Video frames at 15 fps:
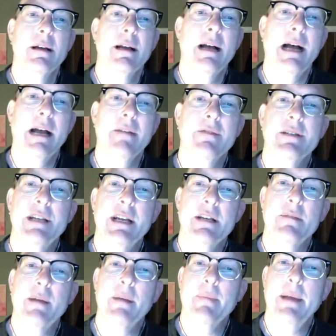I've
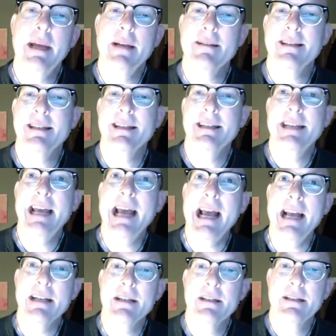changed my payouts to
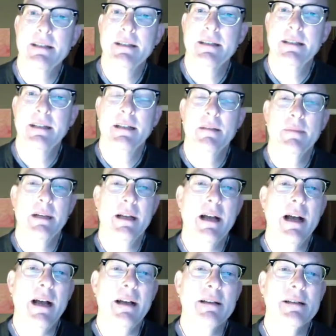Dash
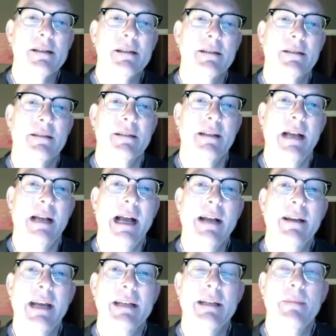because I can
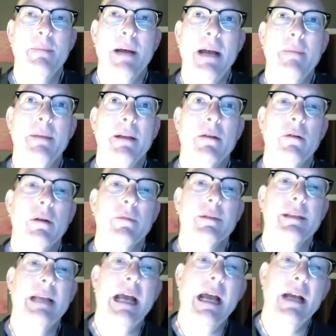actually buy Bitcoin
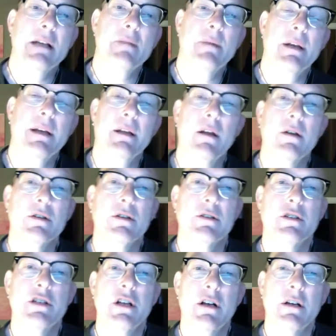with Dash, but in larger
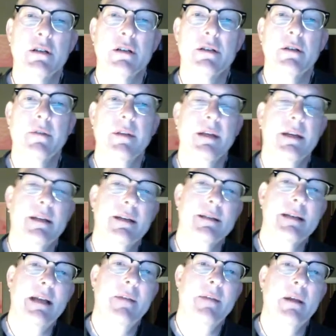chunks so that it
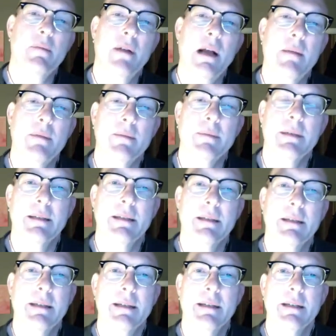doesn't have that problem
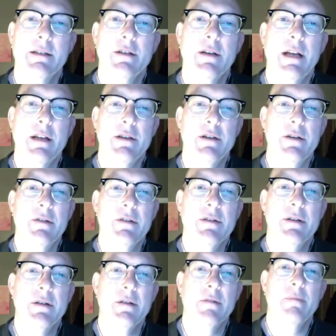should I choose to.